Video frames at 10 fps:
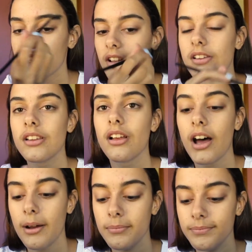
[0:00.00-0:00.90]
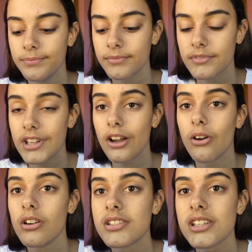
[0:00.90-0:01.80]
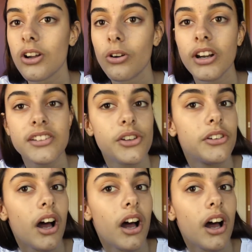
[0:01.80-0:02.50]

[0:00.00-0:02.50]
because they're honestly already so